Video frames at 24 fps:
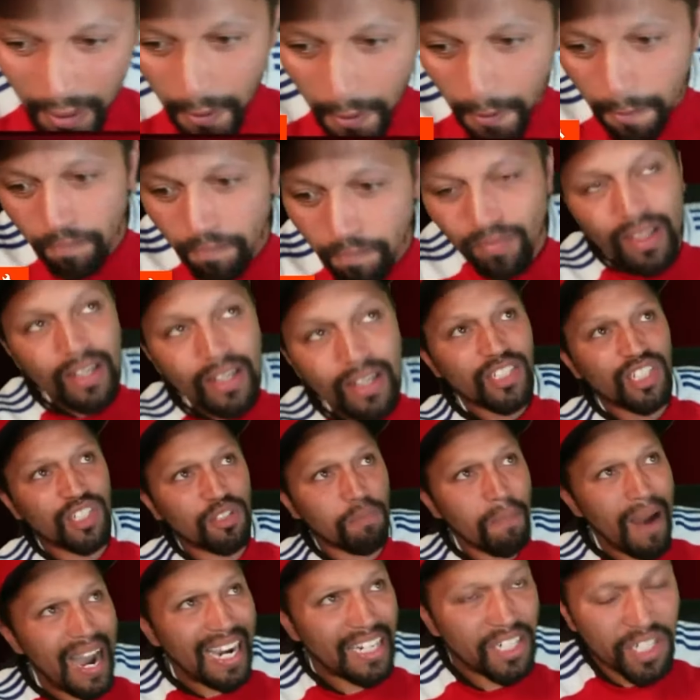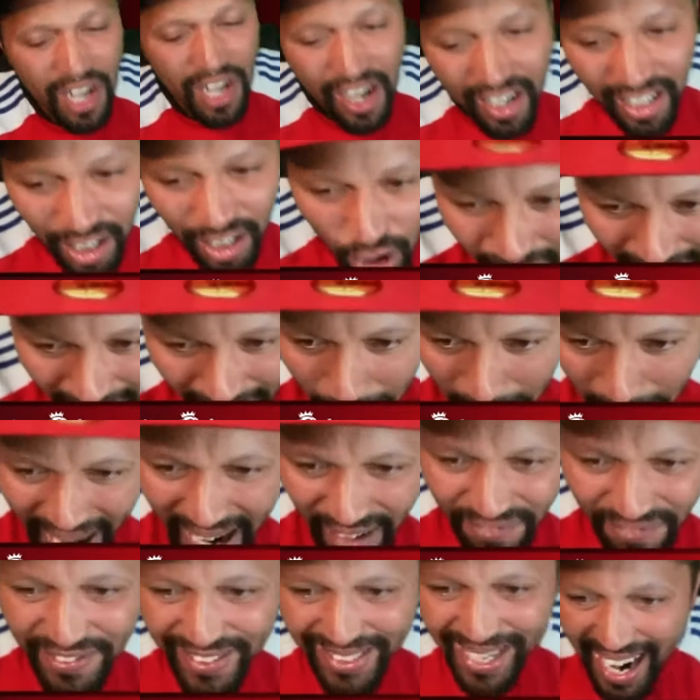Smash and grab F
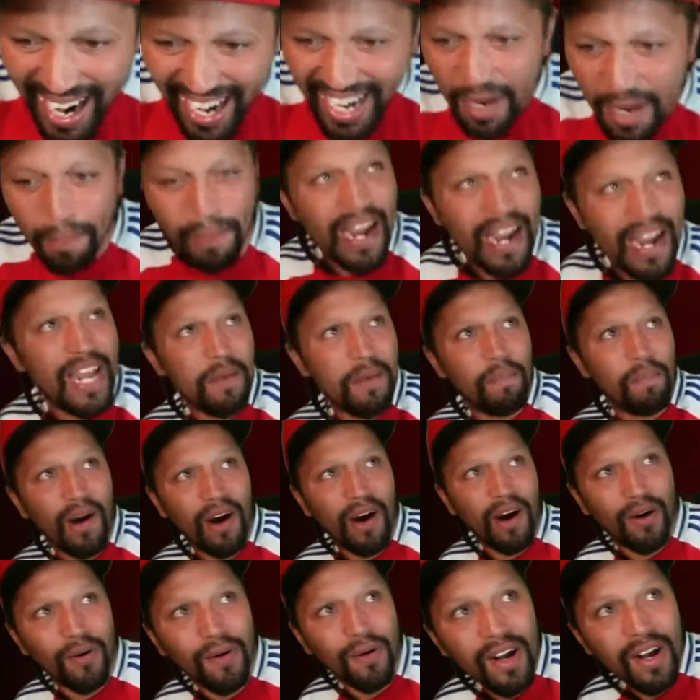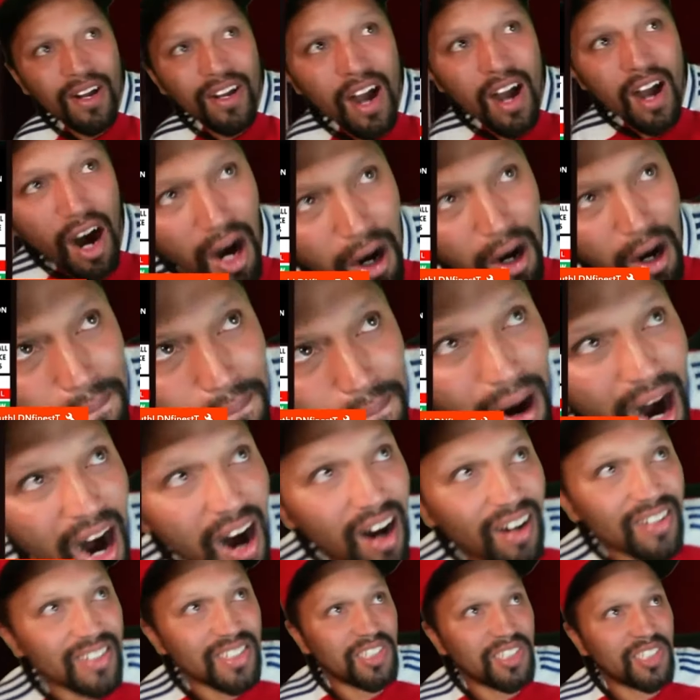C, people. Unmarked,
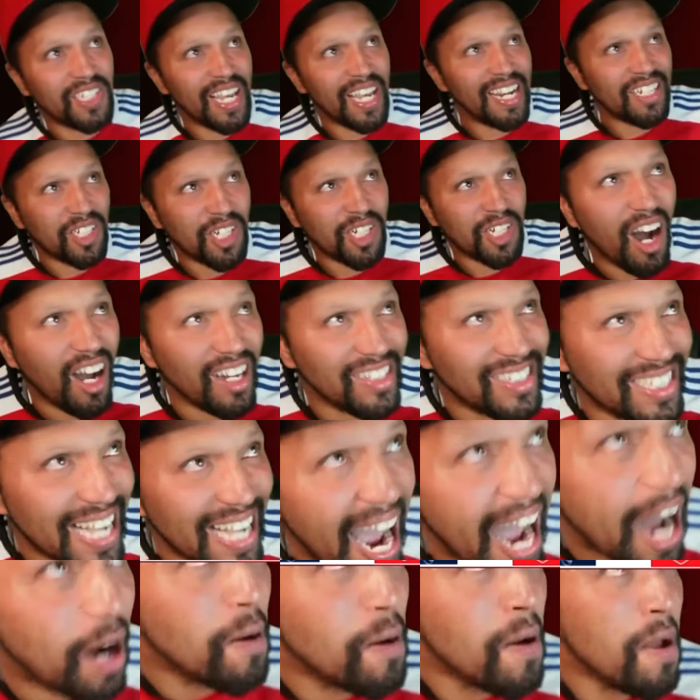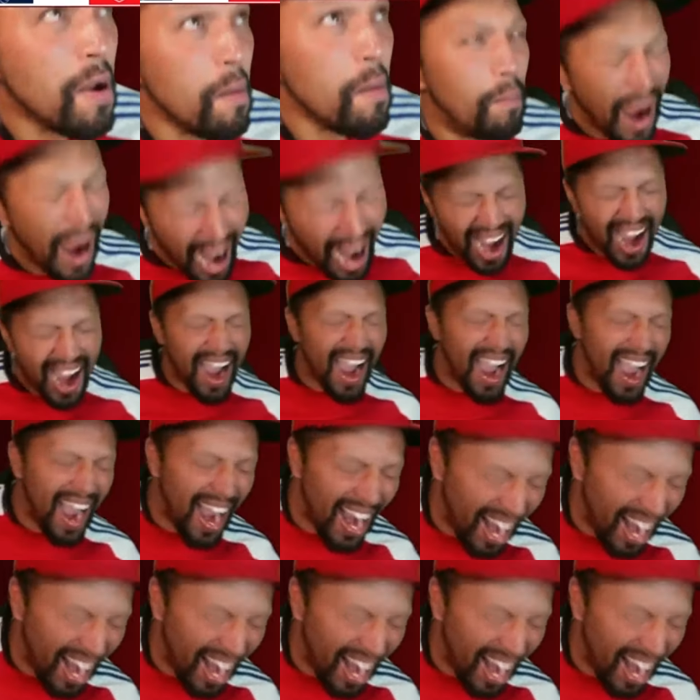six yards out. Bang!